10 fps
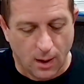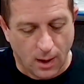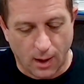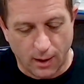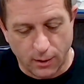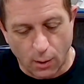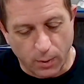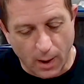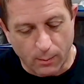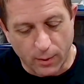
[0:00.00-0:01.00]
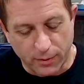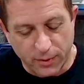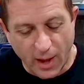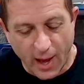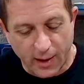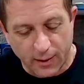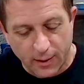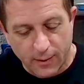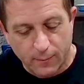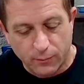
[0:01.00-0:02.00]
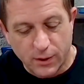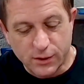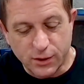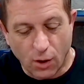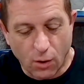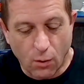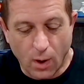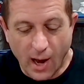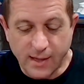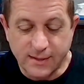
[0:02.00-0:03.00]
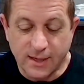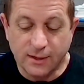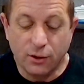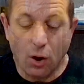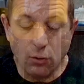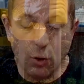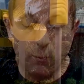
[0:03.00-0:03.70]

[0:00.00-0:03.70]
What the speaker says: No problem with that. So I did Cocoa